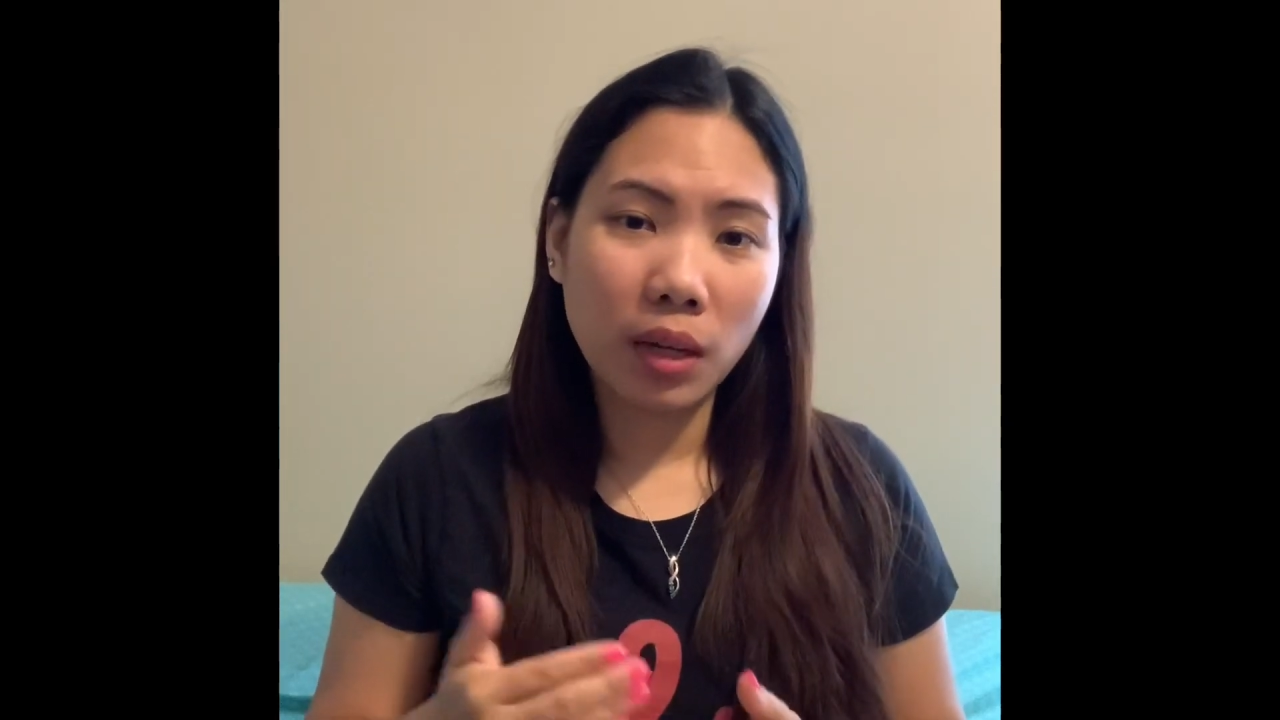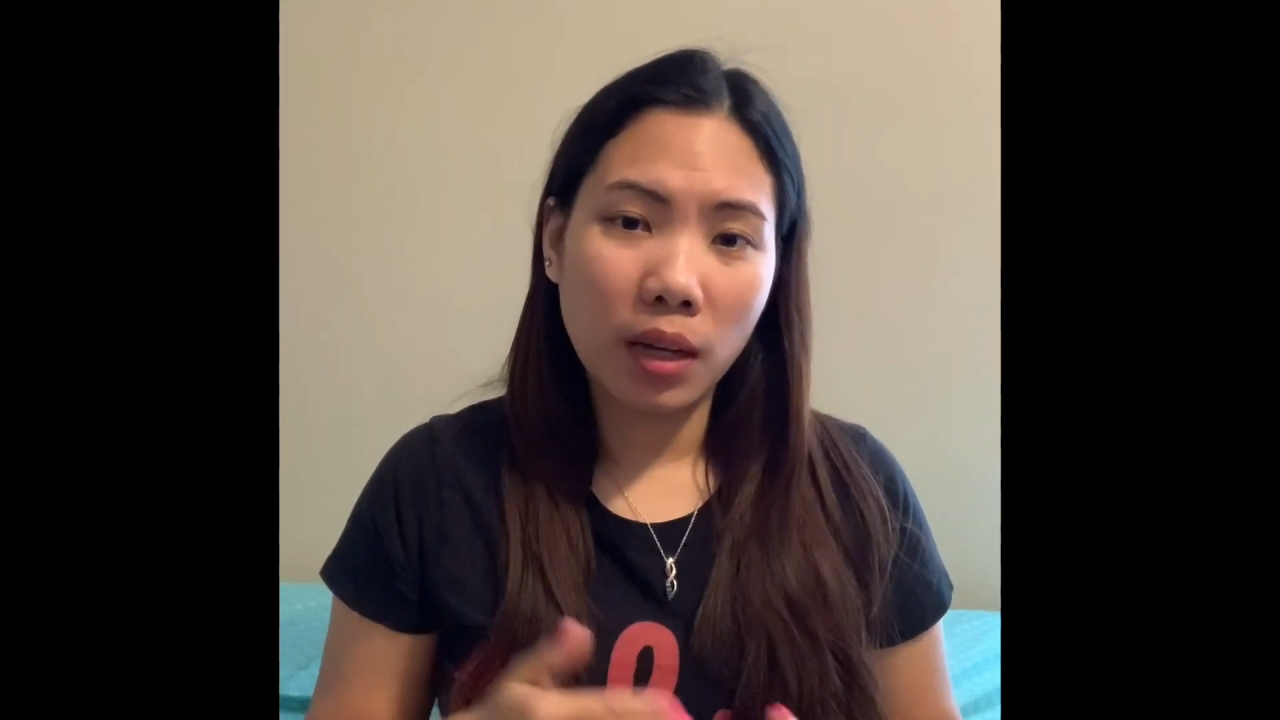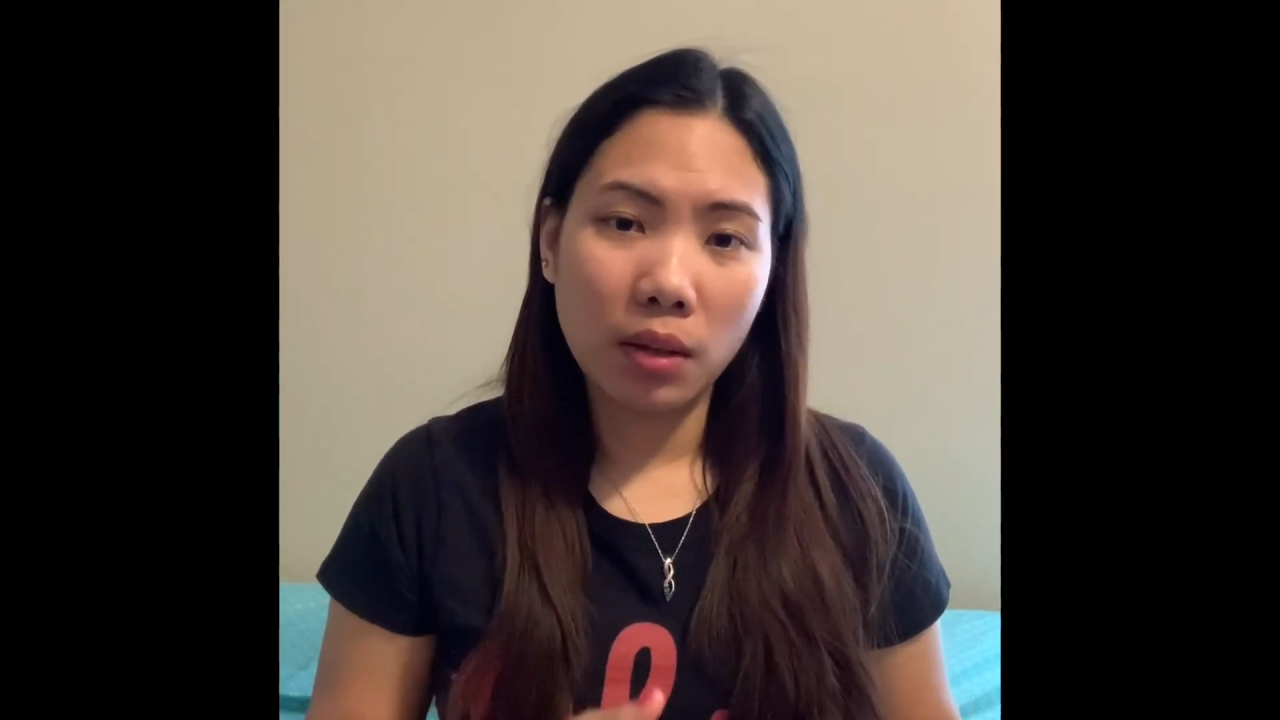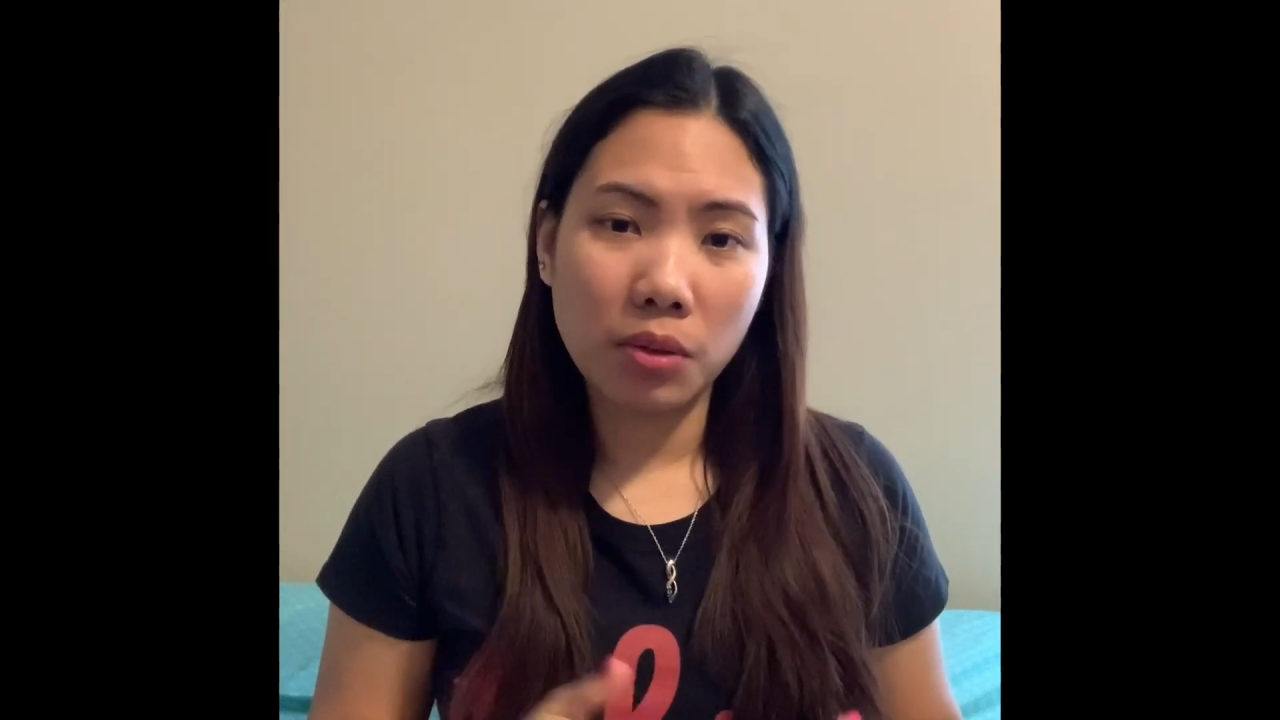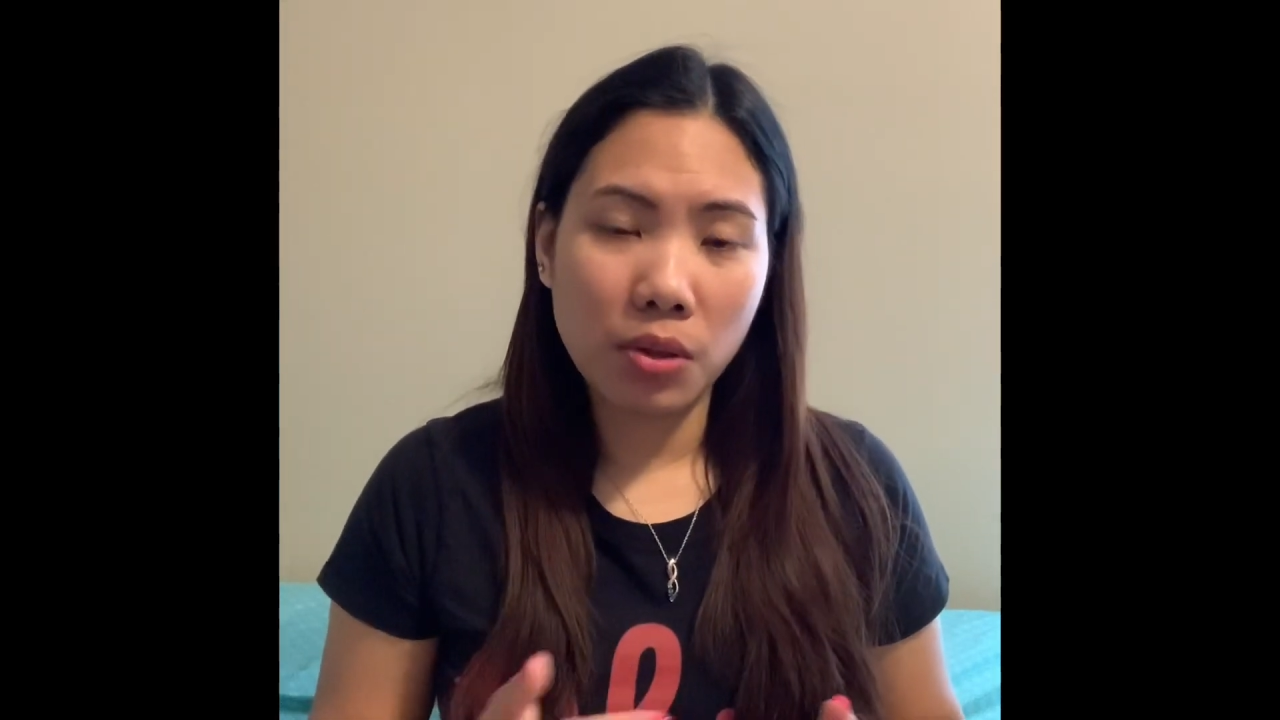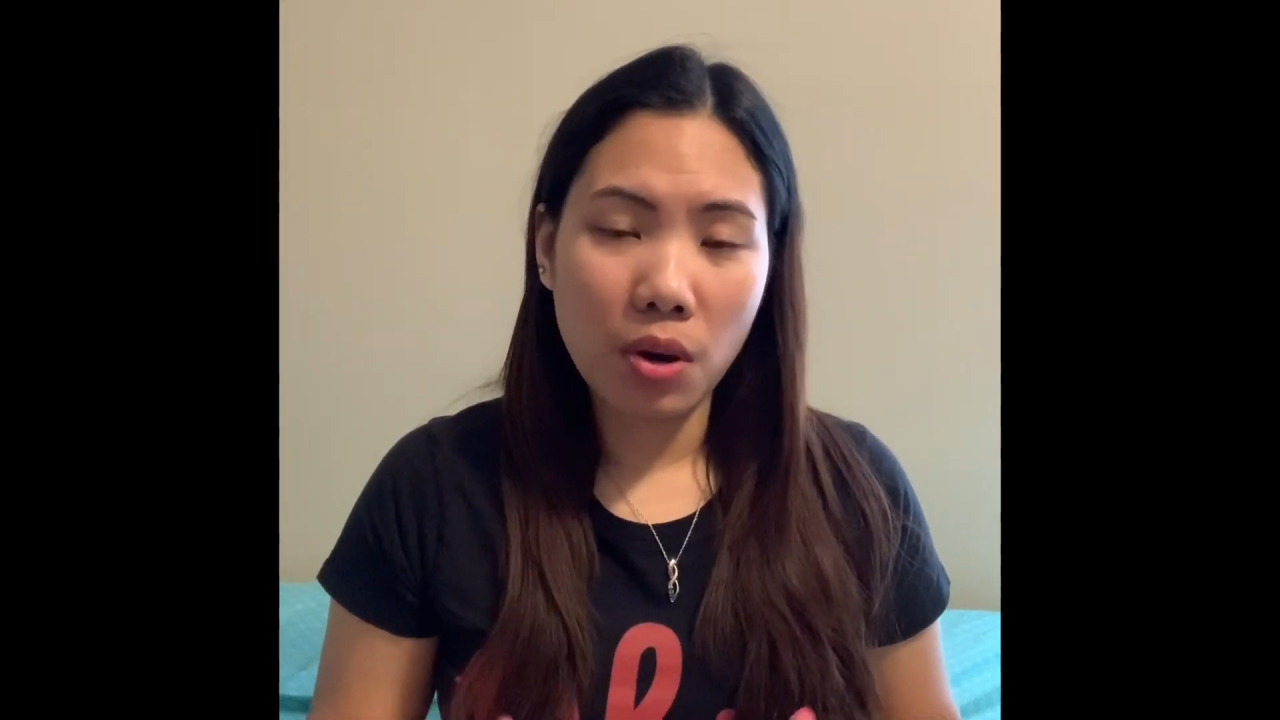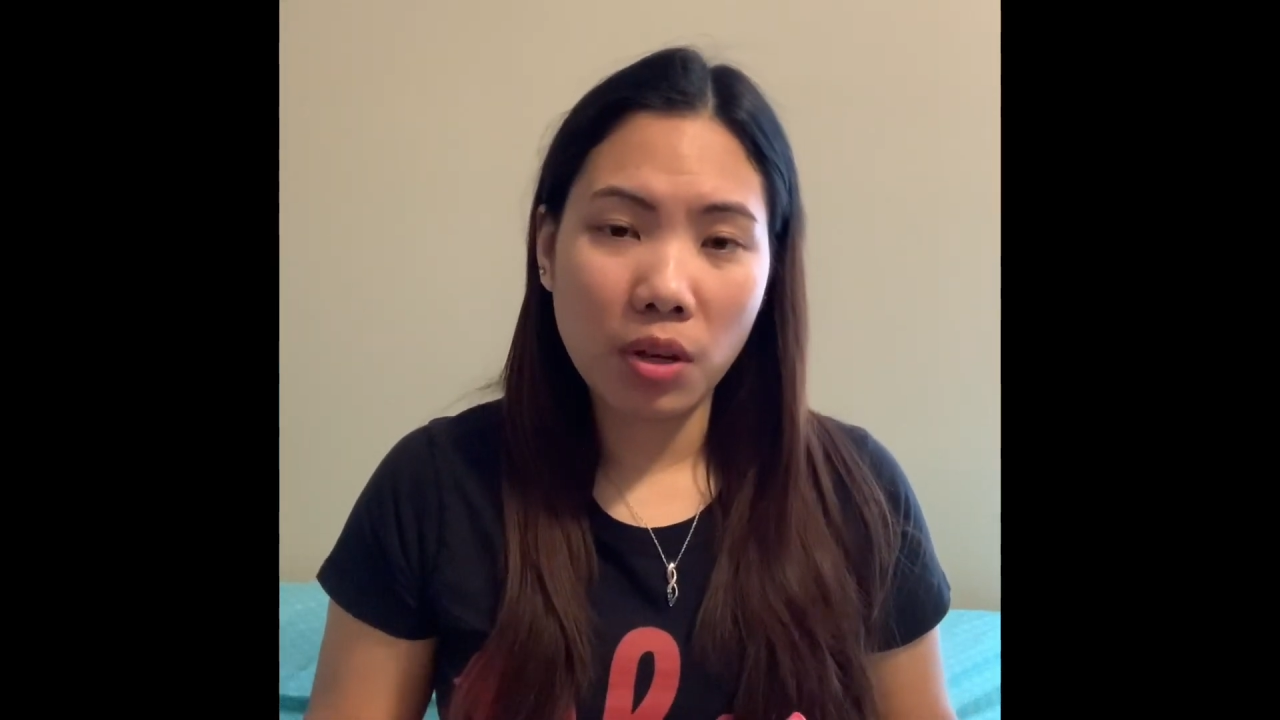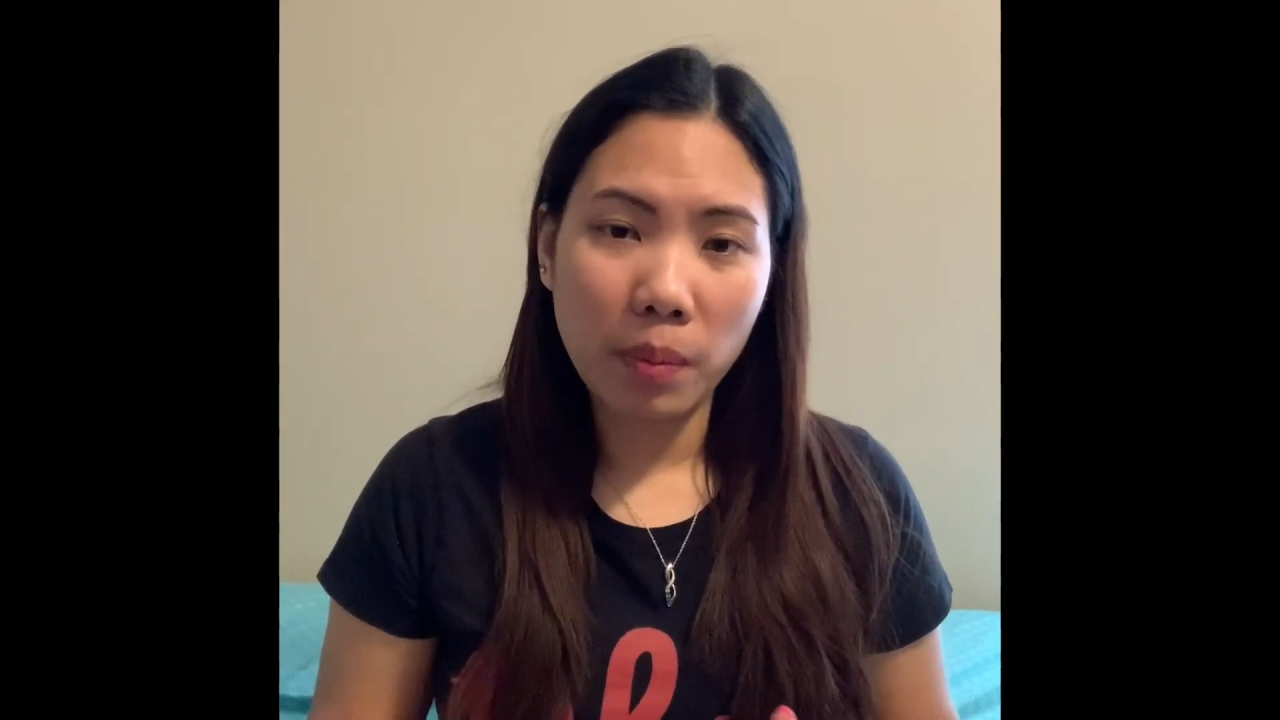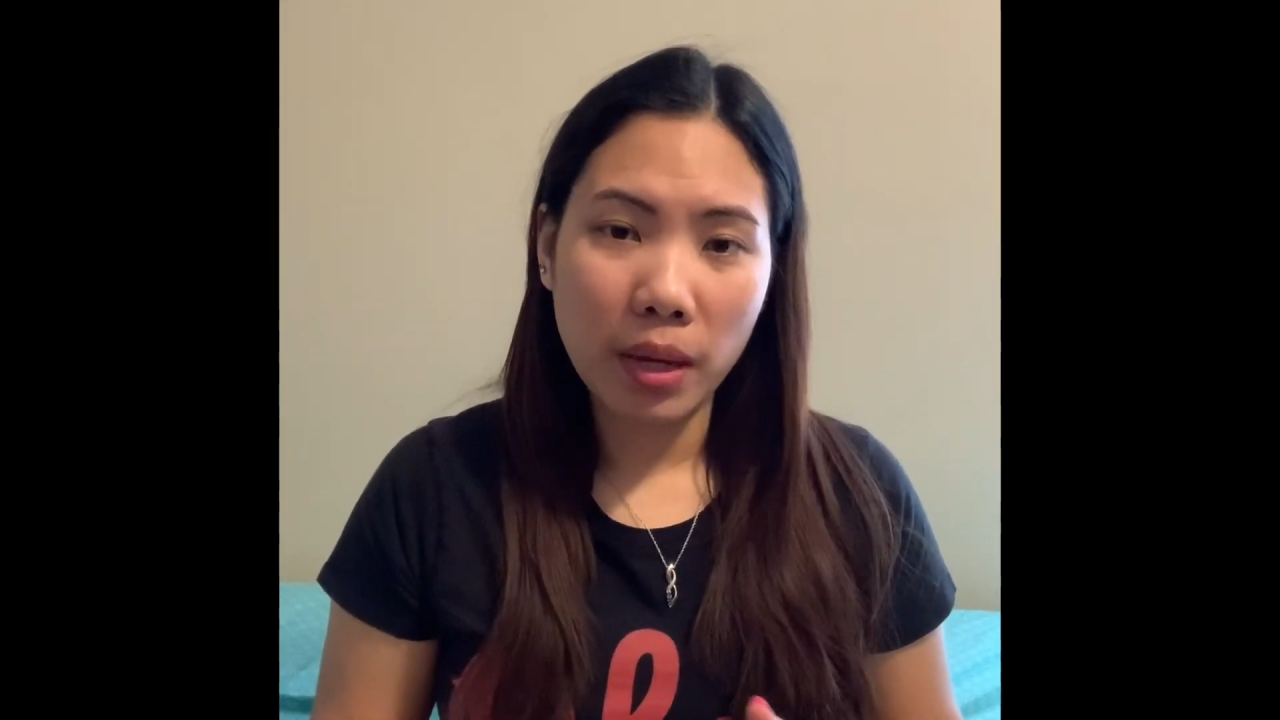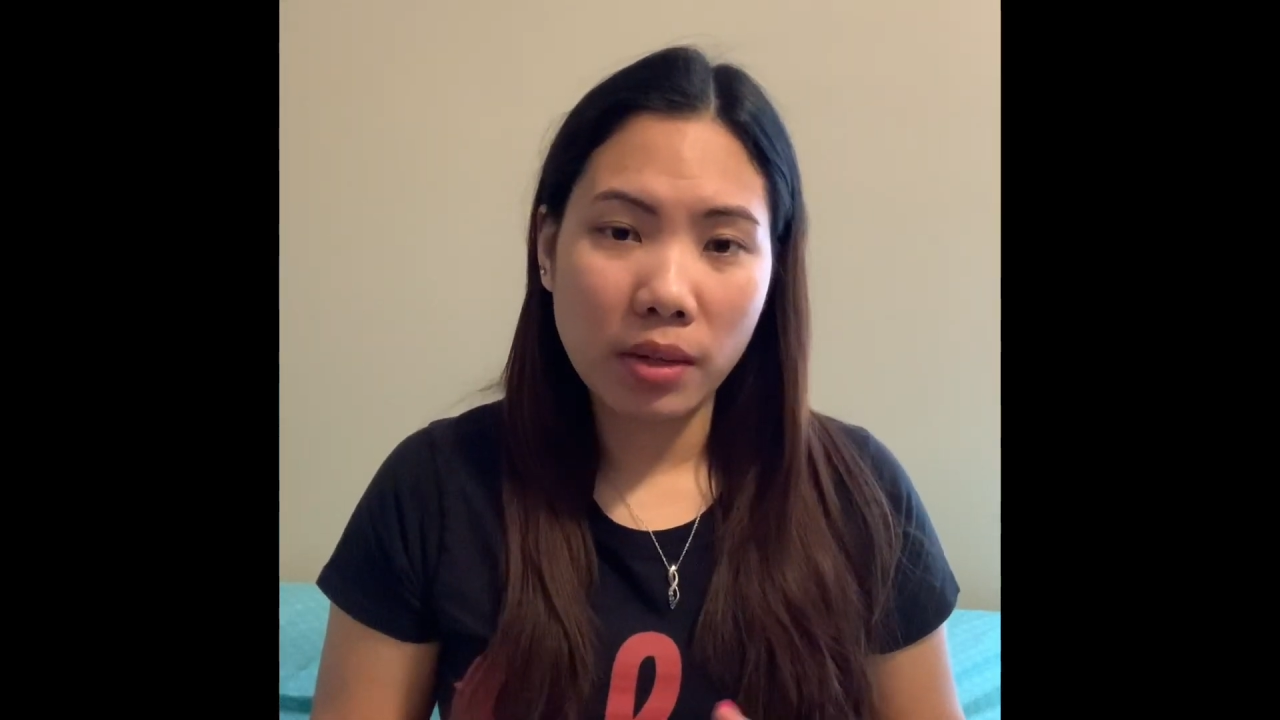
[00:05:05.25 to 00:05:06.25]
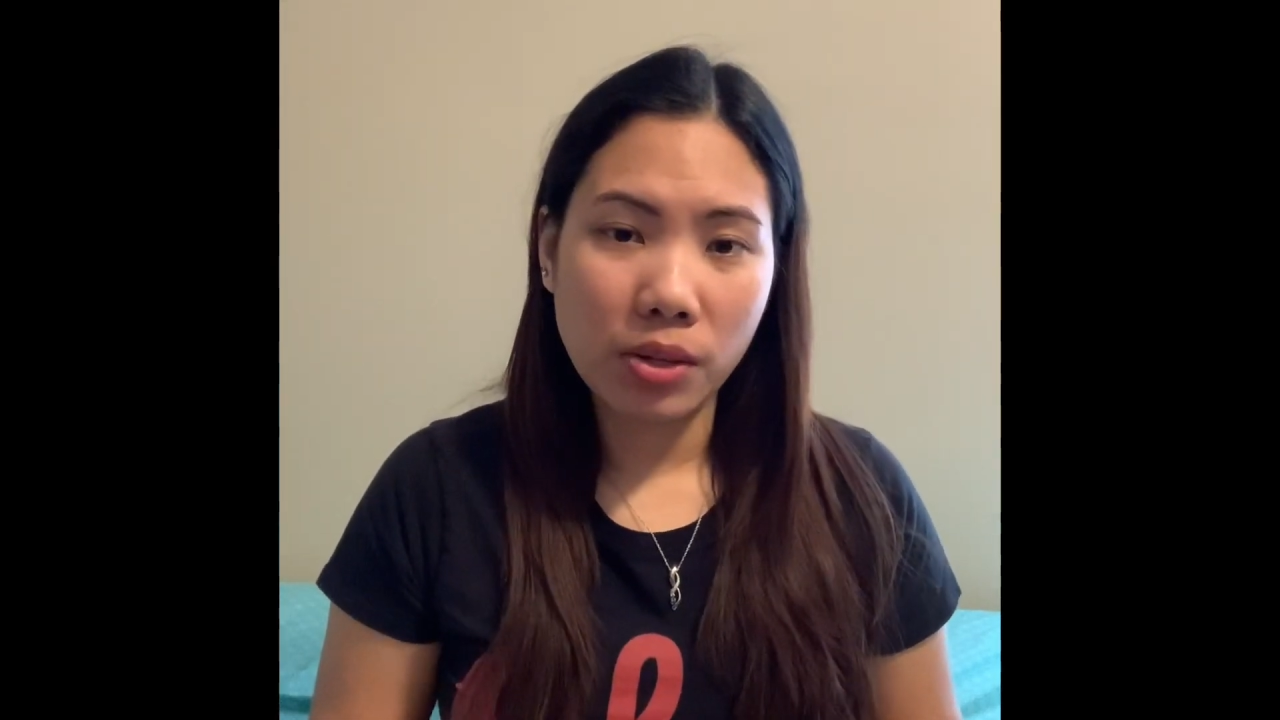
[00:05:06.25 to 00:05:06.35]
at those documents,